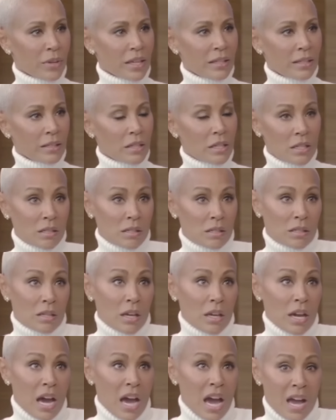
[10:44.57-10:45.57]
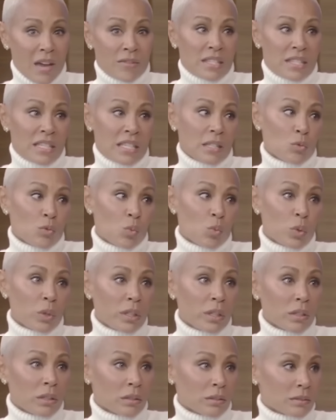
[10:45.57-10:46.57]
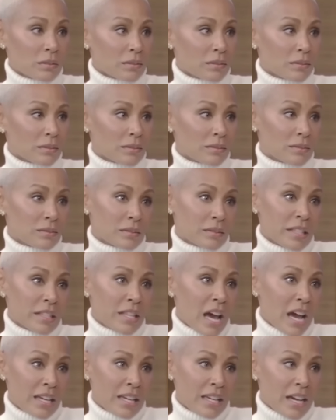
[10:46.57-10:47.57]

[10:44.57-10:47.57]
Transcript: With this modification, Jada is stating the obvious that her